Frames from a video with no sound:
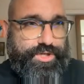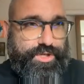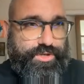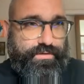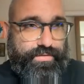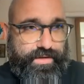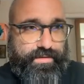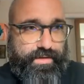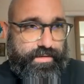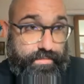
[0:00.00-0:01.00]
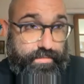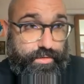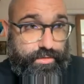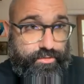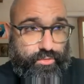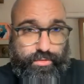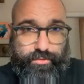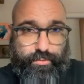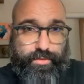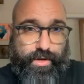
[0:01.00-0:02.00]
should just fix it. Know your
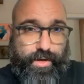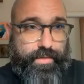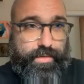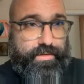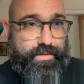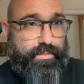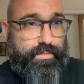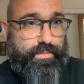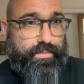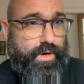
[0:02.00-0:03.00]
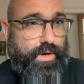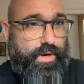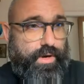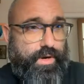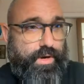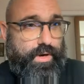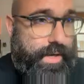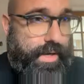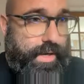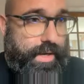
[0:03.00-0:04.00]
tools. We were talking about this before.
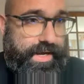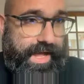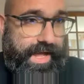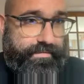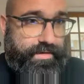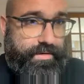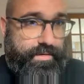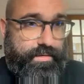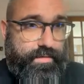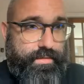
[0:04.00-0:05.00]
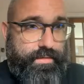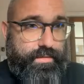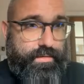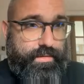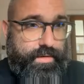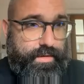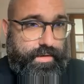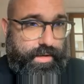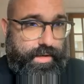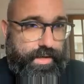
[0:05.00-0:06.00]
But I haven't.
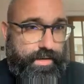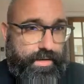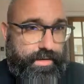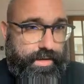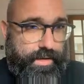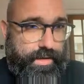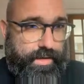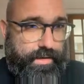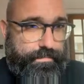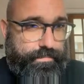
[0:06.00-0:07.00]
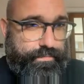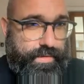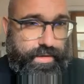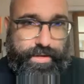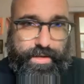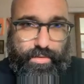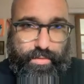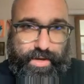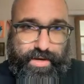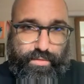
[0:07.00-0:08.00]
And
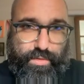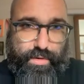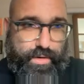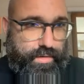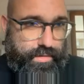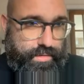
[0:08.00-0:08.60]
wait for